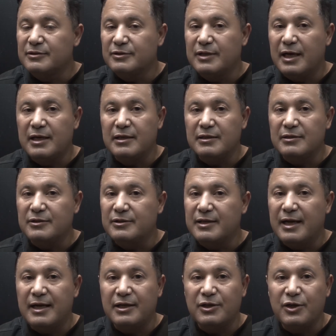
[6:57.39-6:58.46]
You
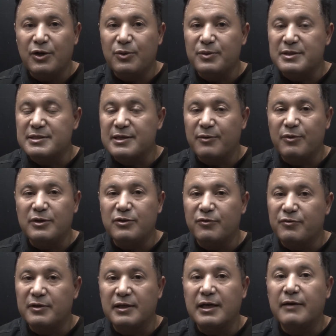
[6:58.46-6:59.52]
gotta go with someone you
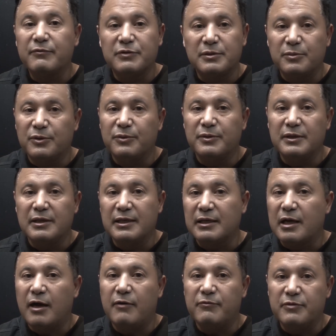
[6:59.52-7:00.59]
feel comfortable with and
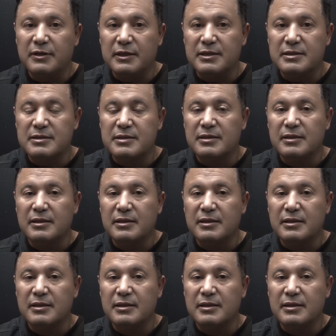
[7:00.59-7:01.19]
confidence.